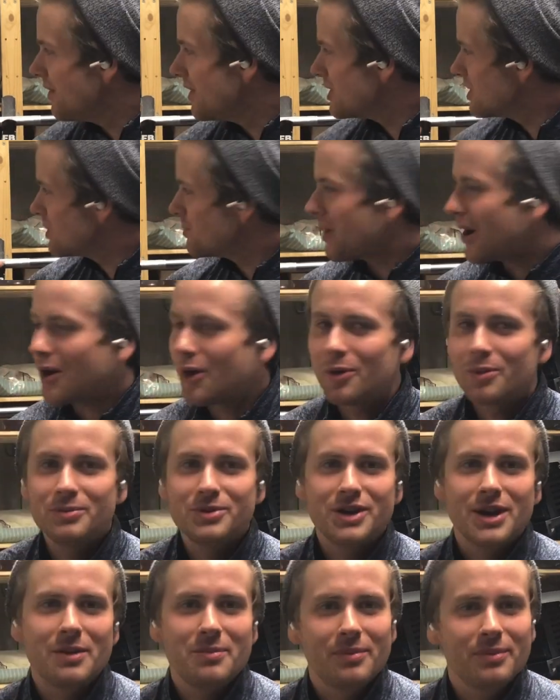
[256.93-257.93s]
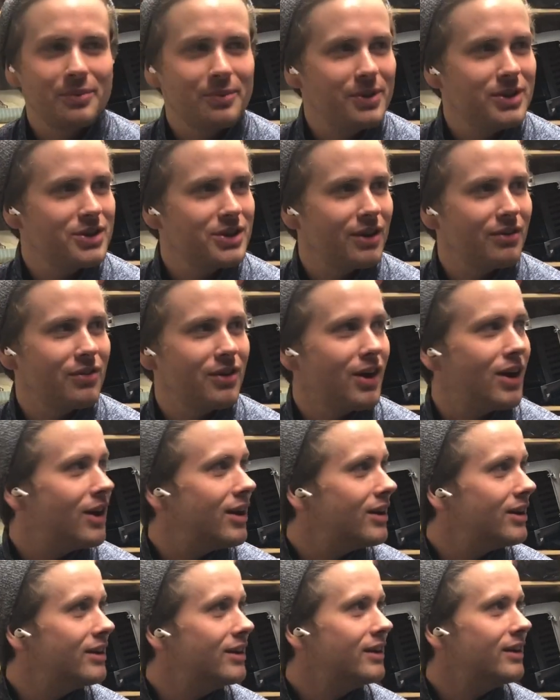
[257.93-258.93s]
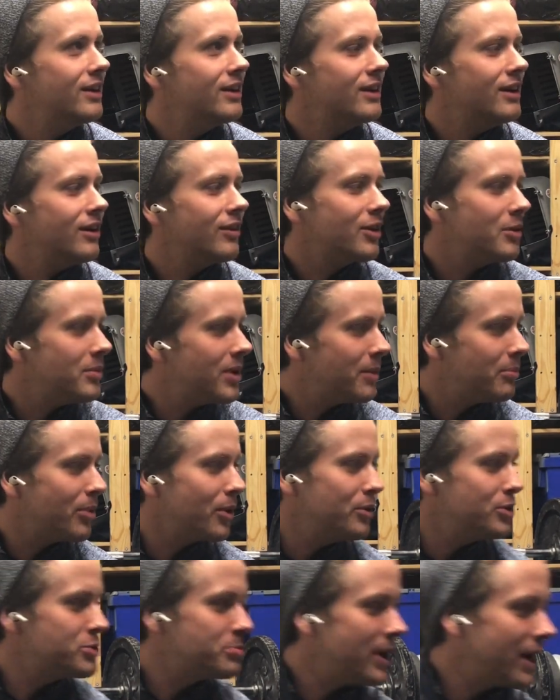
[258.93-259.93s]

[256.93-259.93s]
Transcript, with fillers: This is my home gym, which I've got got my punch